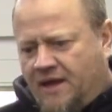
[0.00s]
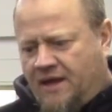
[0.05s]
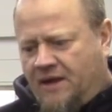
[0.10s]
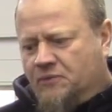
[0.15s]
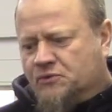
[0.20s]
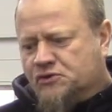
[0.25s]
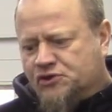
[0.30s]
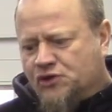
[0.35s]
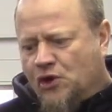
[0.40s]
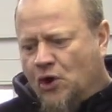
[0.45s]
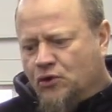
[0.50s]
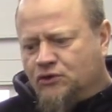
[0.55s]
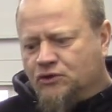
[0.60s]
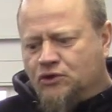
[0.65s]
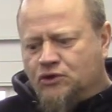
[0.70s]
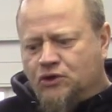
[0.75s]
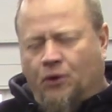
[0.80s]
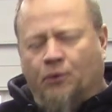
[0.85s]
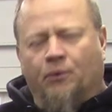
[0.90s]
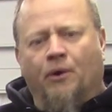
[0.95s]
It was
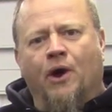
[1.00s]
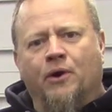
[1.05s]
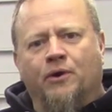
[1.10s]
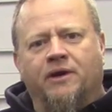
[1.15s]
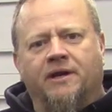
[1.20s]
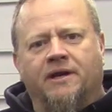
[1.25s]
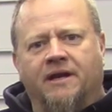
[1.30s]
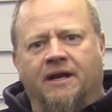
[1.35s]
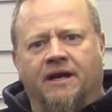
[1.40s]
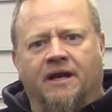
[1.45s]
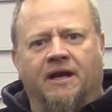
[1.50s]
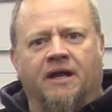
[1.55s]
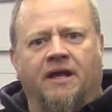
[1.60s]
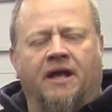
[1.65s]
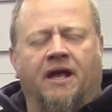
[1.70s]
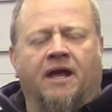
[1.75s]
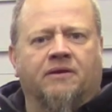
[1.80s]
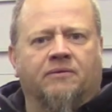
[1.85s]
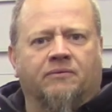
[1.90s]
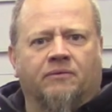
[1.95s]
so corroded and,
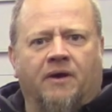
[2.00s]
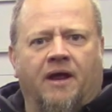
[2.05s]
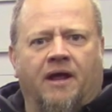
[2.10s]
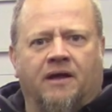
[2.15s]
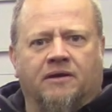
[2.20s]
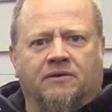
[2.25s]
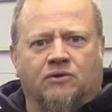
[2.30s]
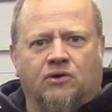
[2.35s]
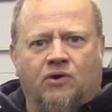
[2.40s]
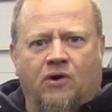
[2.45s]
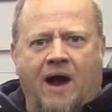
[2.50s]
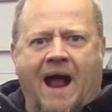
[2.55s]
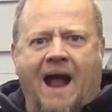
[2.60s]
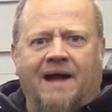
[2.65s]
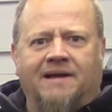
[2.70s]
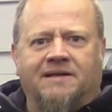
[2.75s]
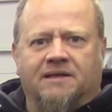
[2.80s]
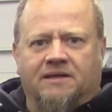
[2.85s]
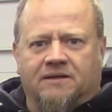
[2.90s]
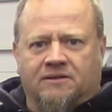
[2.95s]
and, and
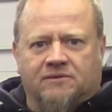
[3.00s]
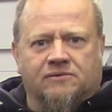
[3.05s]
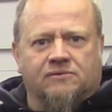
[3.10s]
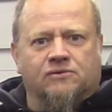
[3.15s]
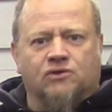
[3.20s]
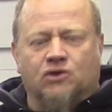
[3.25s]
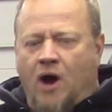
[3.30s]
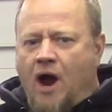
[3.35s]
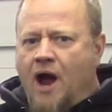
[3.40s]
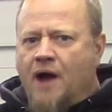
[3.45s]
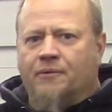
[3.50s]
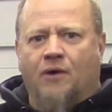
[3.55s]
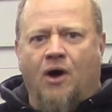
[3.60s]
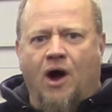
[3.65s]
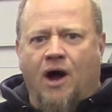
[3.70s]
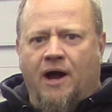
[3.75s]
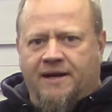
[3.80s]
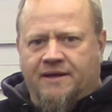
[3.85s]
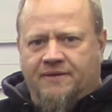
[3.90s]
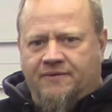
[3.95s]
cracked and dry
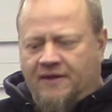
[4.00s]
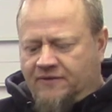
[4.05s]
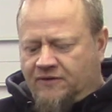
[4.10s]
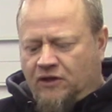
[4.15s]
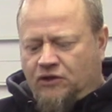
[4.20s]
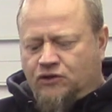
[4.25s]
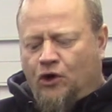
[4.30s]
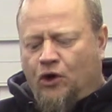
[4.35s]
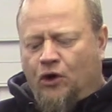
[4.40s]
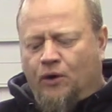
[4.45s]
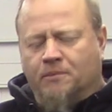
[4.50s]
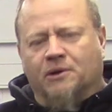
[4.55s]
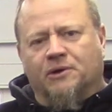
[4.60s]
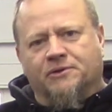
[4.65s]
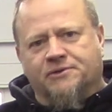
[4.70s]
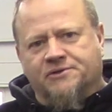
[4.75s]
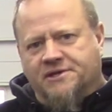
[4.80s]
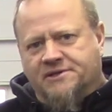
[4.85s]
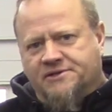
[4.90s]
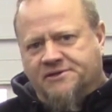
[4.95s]
rotted that the
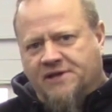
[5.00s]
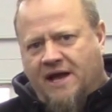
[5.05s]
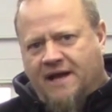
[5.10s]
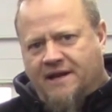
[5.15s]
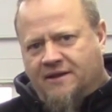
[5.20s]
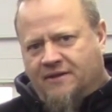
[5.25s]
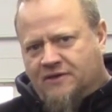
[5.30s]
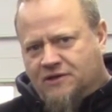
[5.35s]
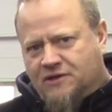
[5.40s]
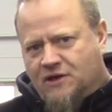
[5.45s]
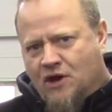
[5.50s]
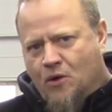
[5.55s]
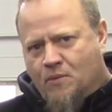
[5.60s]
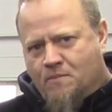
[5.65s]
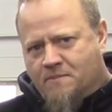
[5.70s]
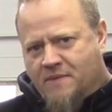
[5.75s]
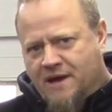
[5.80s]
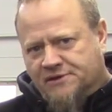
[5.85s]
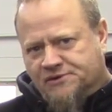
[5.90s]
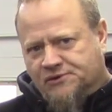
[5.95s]
terminals inside of the
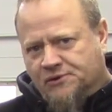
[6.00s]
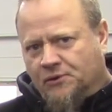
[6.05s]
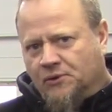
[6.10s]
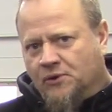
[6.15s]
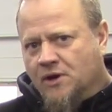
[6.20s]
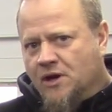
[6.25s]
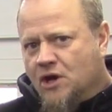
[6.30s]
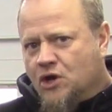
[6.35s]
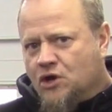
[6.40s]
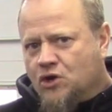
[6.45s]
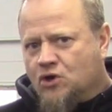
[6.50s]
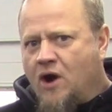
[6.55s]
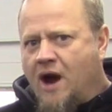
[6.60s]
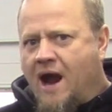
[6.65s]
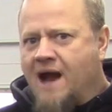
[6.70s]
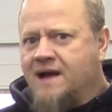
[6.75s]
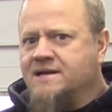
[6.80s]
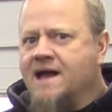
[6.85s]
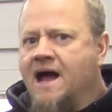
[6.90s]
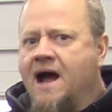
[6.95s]
dome bezel
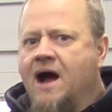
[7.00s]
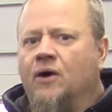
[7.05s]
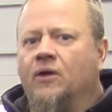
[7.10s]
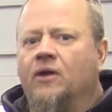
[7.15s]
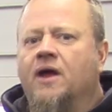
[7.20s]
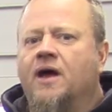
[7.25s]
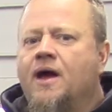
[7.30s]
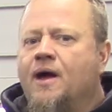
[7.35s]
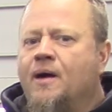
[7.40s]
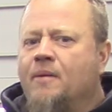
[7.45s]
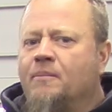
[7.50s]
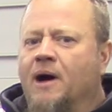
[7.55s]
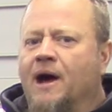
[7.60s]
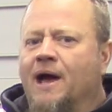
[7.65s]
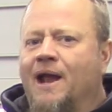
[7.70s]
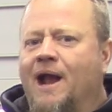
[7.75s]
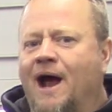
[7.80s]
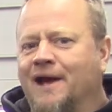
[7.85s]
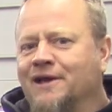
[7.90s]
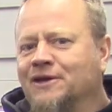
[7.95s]
cracked out.
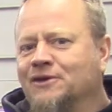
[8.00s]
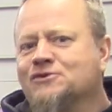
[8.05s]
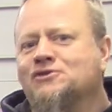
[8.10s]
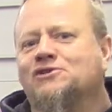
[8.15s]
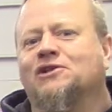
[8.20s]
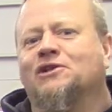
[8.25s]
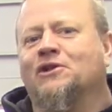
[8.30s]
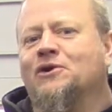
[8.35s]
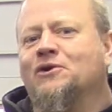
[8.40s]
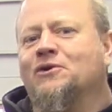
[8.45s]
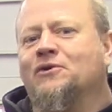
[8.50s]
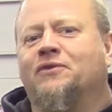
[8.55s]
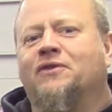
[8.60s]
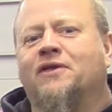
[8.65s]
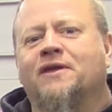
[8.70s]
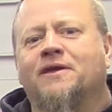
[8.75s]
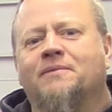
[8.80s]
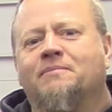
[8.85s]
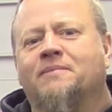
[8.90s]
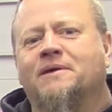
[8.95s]
But I used the little
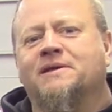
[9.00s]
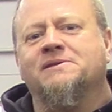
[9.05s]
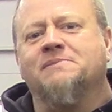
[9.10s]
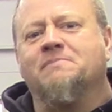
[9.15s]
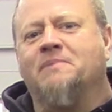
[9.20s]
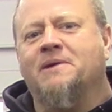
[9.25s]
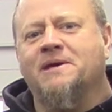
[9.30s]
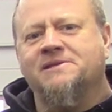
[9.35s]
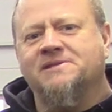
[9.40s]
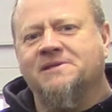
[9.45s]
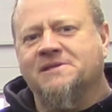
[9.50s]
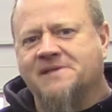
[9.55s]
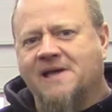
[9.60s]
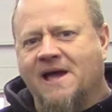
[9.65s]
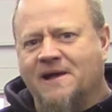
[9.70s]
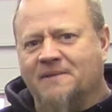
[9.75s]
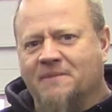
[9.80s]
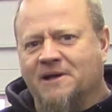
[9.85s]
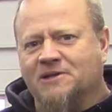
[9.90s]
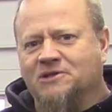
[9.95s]
th bits and pieces
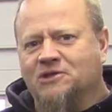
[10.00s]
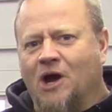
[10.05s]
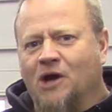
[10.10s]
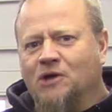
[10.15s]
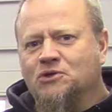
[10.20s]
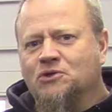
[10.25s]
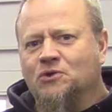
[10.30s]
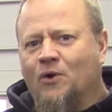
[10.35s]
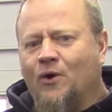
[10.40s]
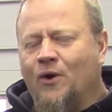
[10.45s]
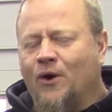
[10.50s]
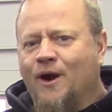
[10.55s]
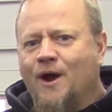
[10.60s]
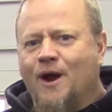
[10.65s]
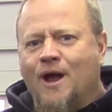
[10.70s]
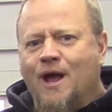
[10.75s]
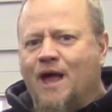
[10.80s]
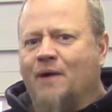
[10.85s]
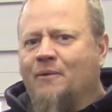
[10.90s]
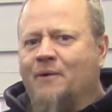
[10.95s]
out of my junk drawer
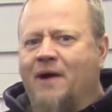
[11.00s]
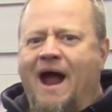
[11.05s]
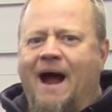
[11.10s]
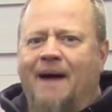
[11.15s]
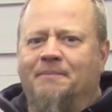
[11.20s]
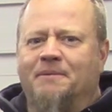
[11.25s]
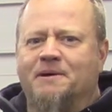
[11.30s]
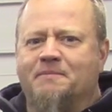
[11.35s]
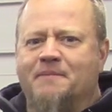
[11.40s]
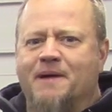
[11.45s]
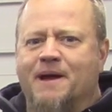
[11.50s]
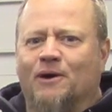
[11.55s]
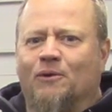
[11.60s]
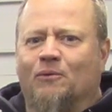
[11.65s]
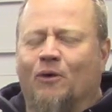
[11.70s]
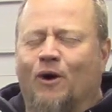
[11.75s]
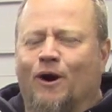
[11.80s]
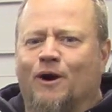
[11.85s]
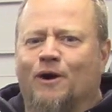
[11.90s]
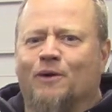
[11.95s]
and we happened to make
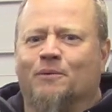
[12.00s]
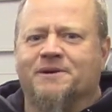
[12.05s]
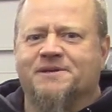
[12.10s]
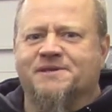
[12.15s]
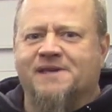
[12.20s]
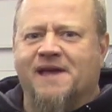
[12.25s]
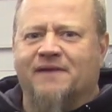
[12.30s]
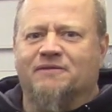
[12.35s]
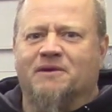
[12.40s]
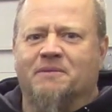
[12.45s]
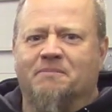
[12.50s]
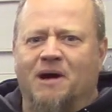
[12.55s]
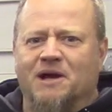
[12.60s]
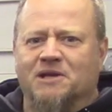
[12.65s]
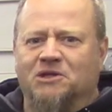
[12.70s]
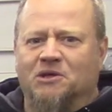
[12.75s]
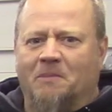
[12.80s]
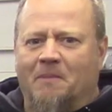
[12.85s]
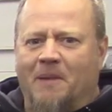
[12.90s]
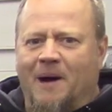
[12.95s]
it work and we saved a
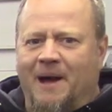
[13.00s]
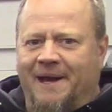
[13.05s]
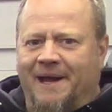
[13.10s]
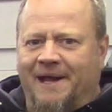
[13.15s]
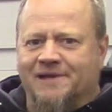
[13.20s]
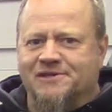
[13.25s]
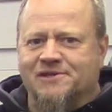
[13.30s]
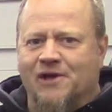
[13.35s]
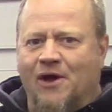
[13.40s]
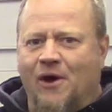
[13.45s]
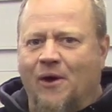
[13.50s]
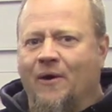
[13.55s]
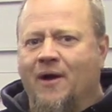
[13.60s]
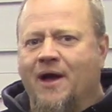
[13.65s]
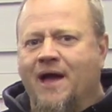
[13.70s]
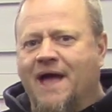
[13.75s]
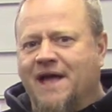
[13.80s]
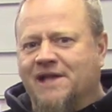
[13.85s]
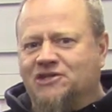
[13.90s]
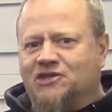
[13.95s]
bunch of money. So
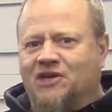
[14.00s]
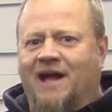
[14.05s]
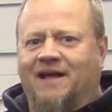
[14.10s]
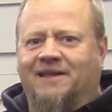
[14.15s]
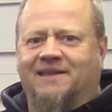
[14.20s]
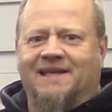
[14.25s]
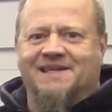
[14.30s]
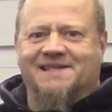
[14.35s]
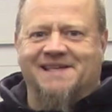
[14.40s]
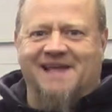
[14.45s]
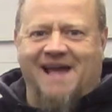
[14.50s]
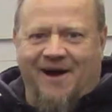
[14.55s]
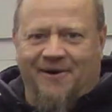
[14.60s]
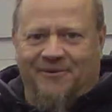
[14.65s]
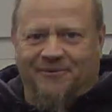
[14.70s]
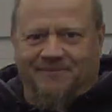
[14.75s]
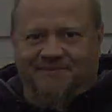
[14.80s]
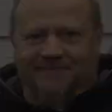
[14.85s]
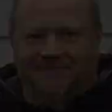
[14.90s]
check this out.